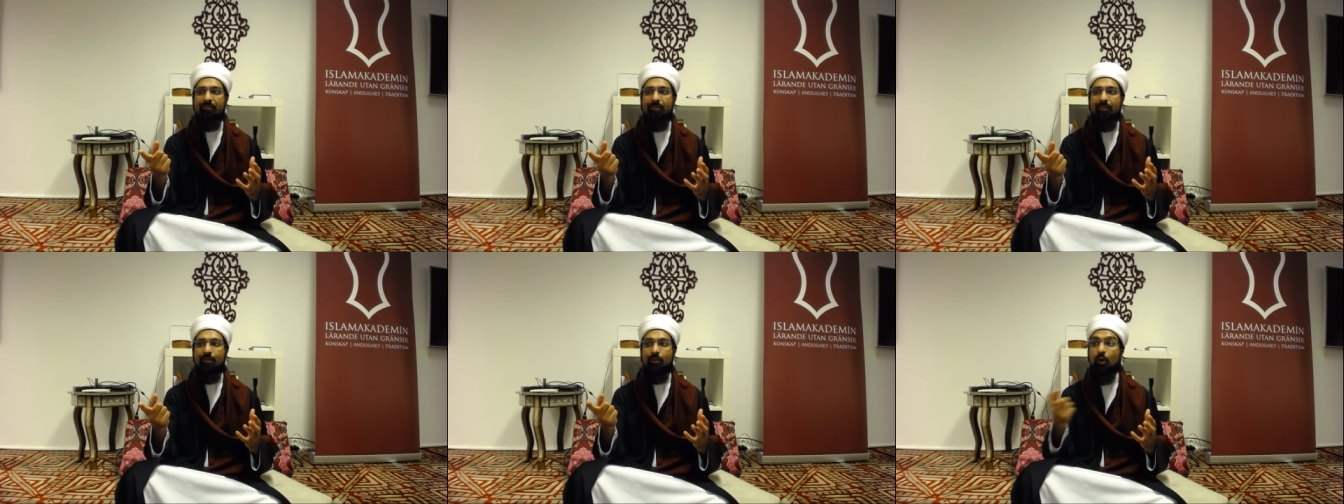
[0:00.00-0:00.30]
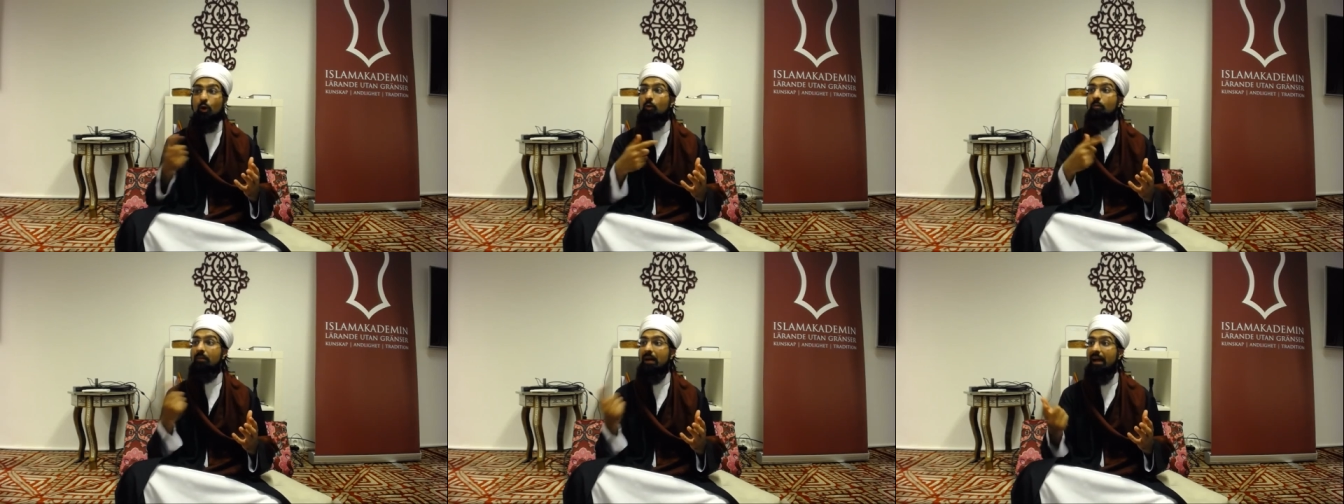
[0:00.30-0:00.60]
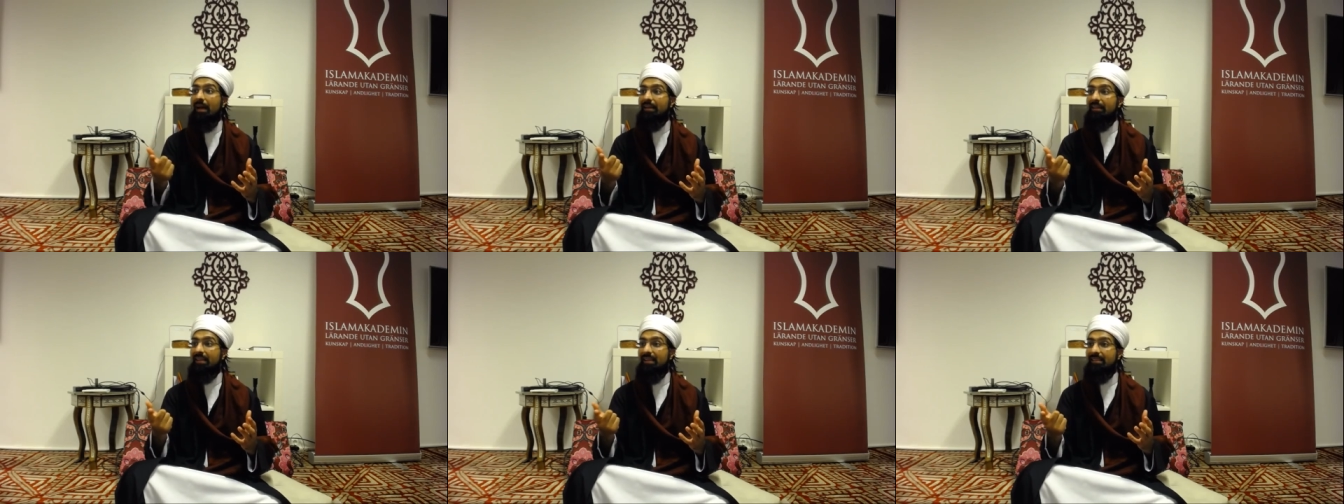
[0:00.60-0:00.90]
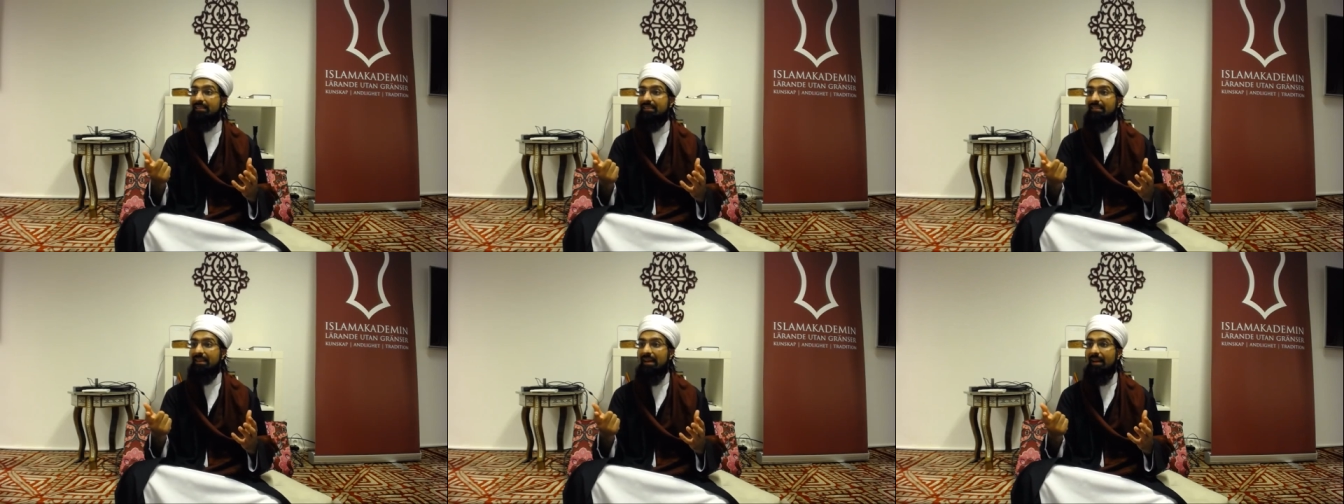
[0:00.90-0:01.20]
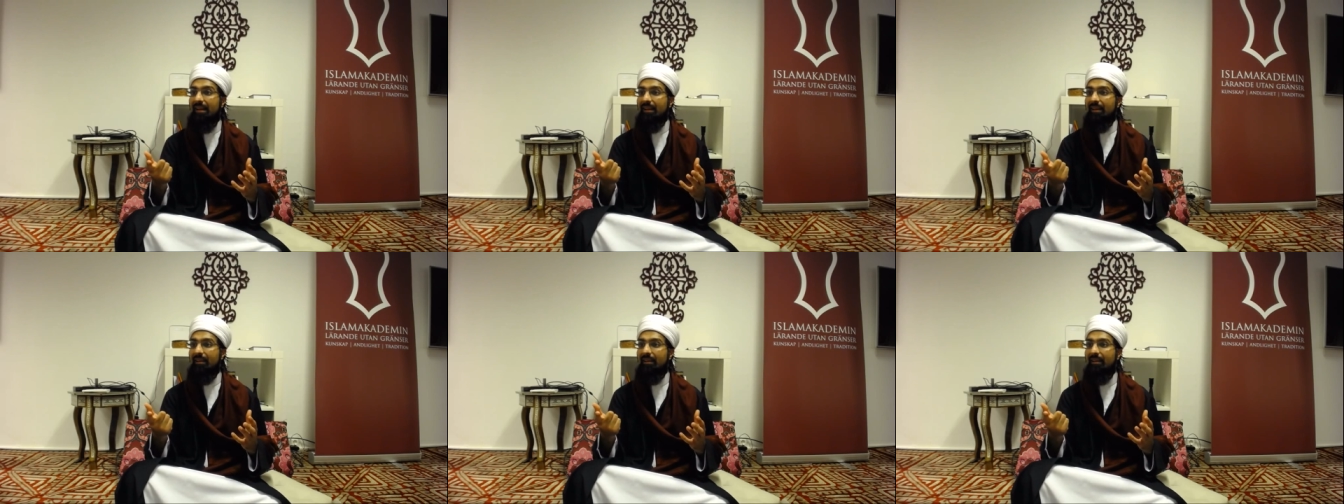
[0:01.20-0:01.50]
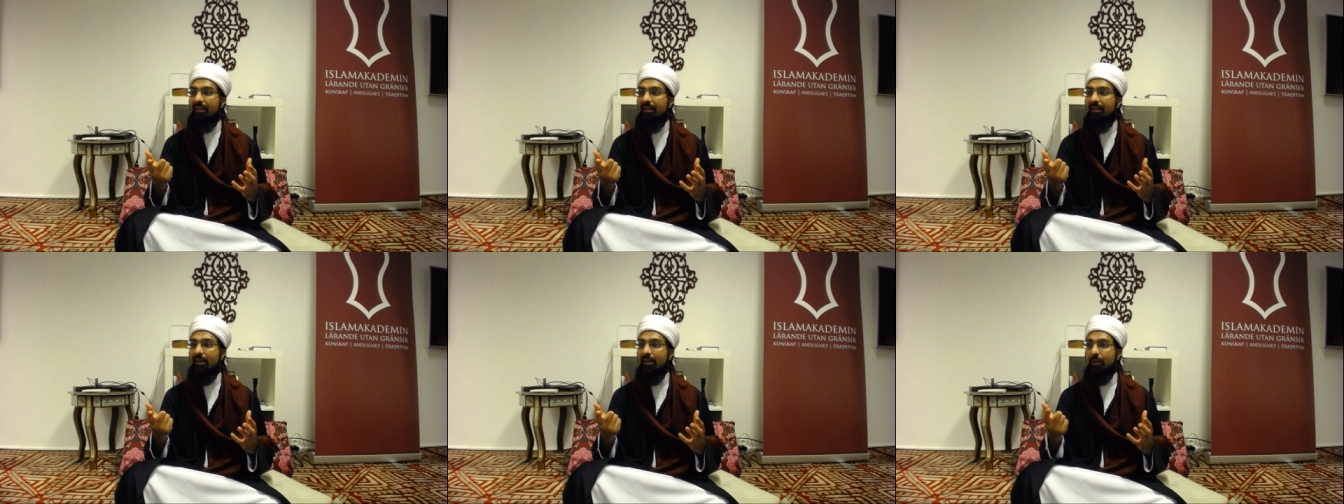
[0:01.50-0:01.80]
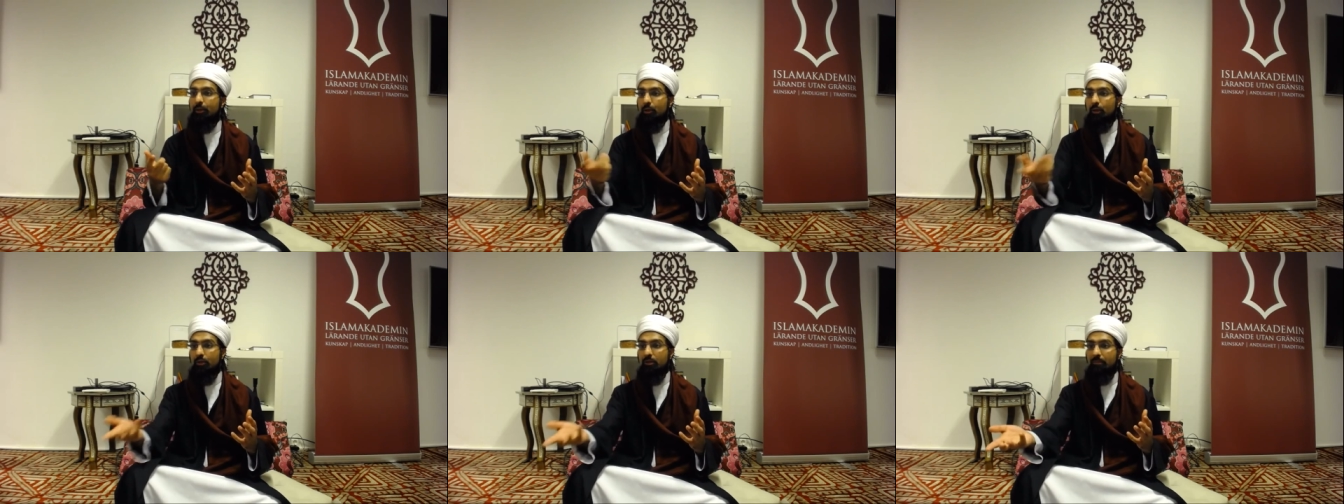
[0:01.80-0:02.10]
No man can deny.
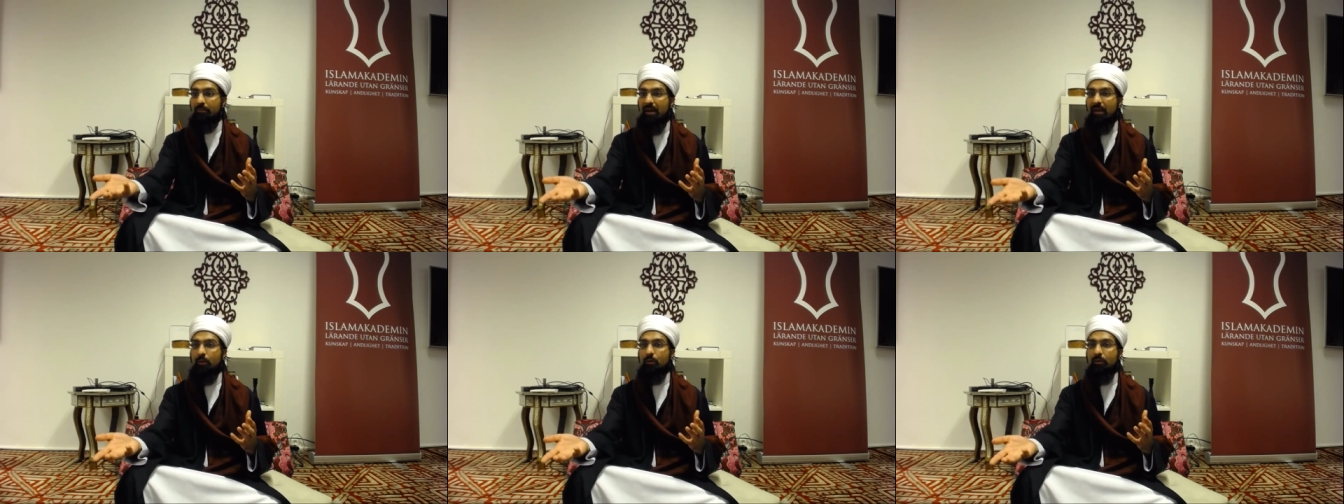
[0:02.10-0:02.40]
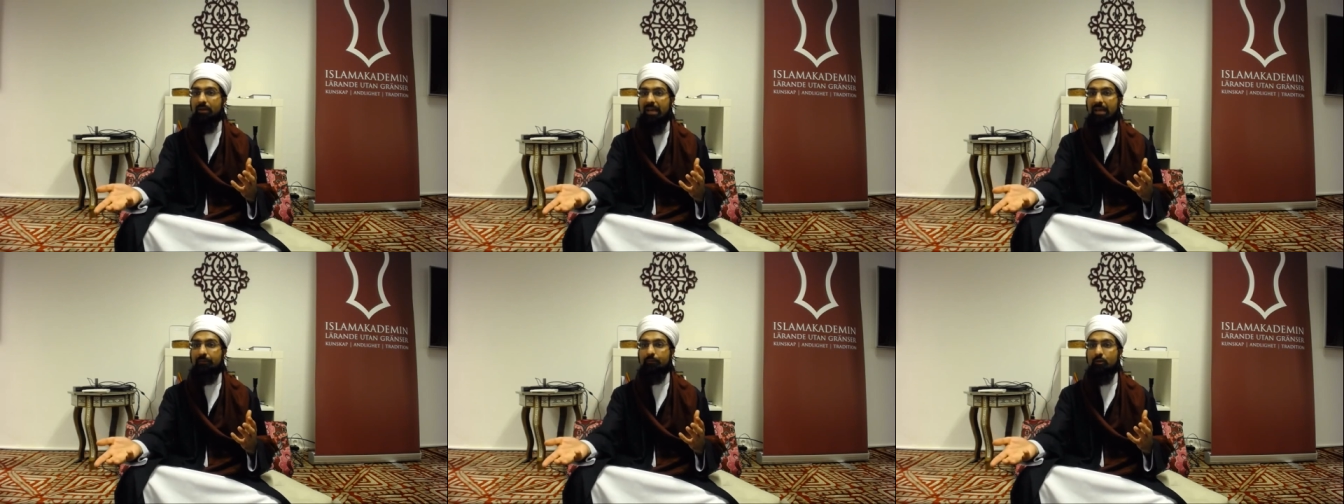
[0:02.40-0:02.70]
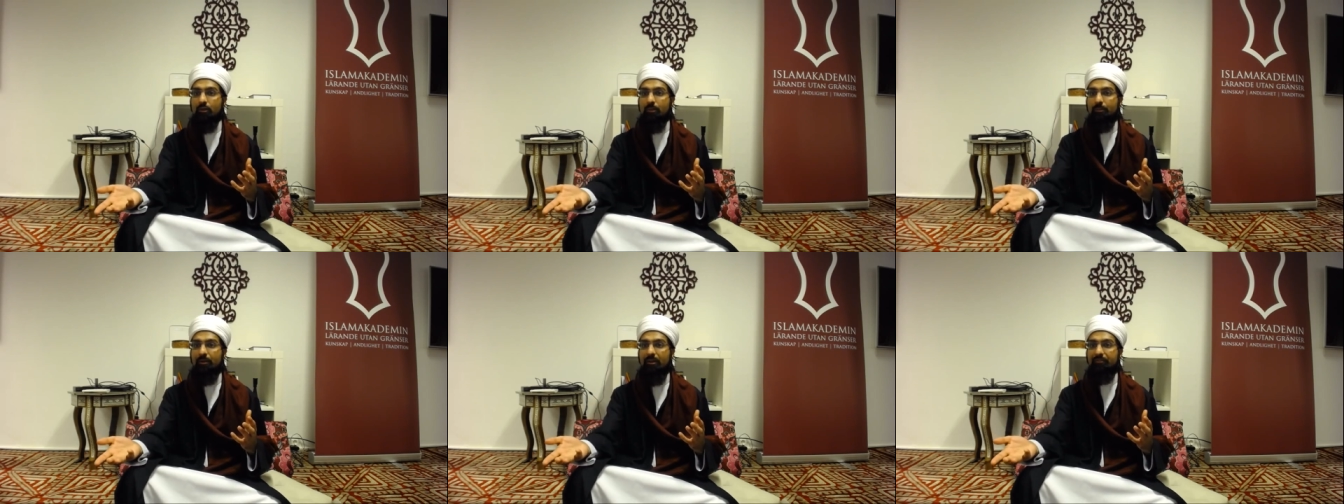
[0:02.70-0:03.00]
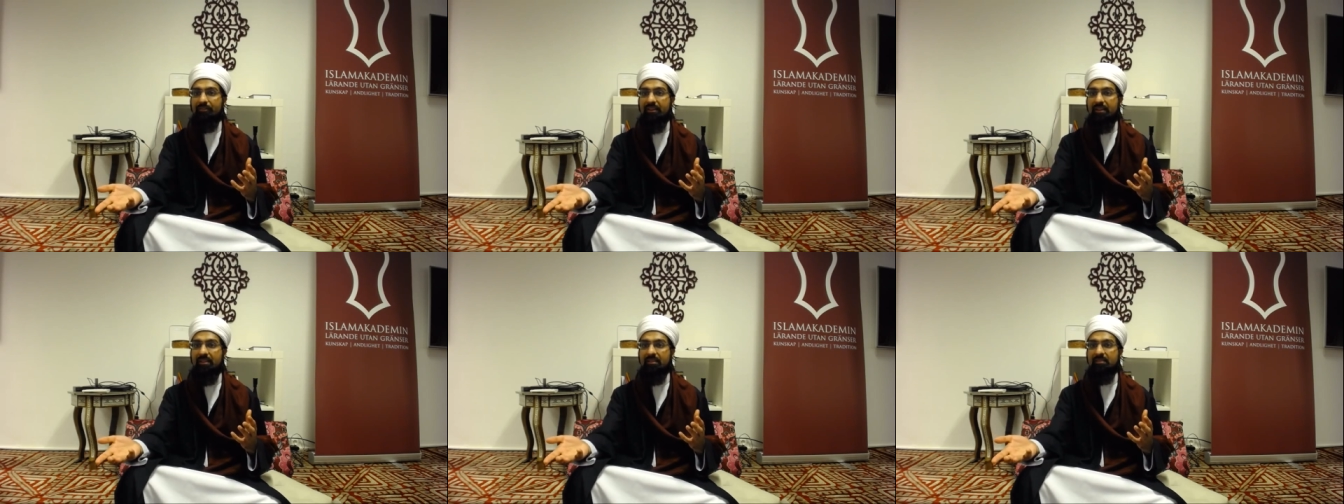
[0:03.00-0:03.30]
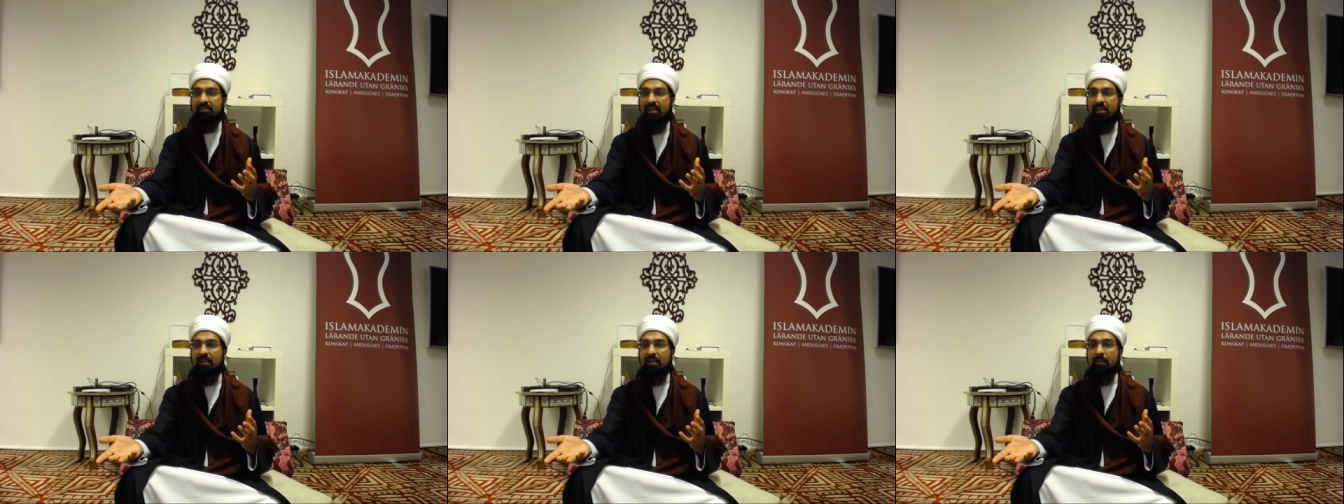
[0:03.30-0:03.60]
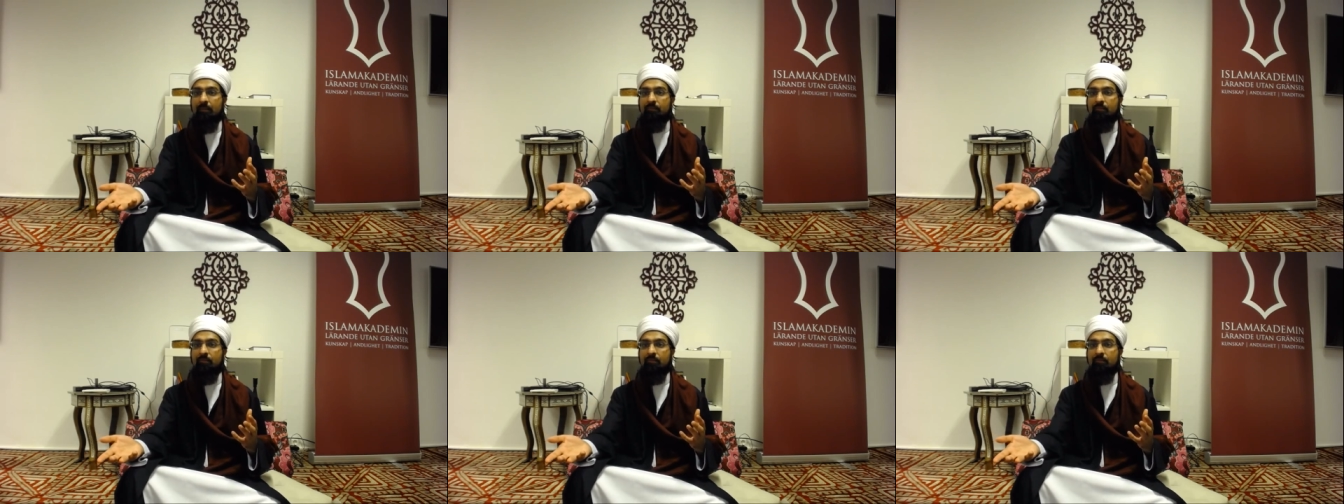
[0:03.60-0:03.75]
You know the man who came to the Prophet and said,